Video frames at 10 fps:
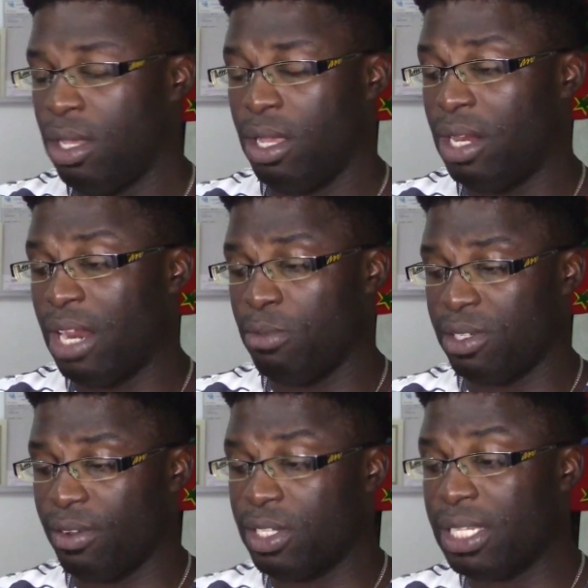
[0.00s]
it that
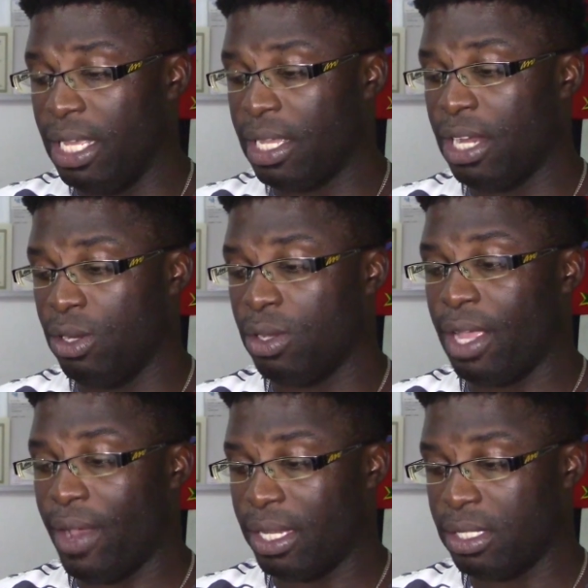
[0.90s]
must have snake and dog,
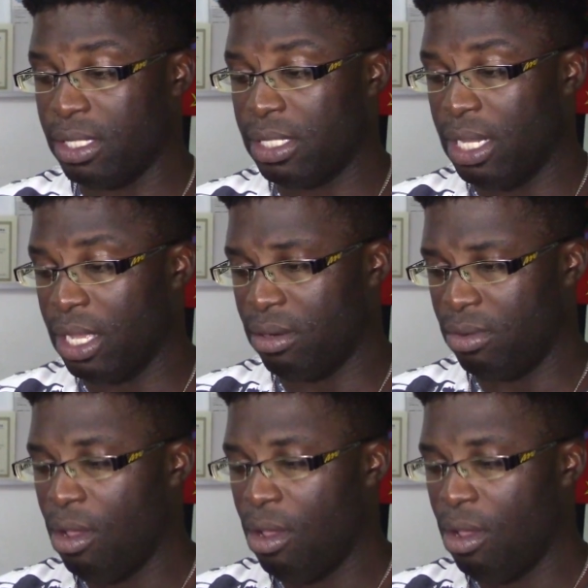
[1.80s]
right? Snake and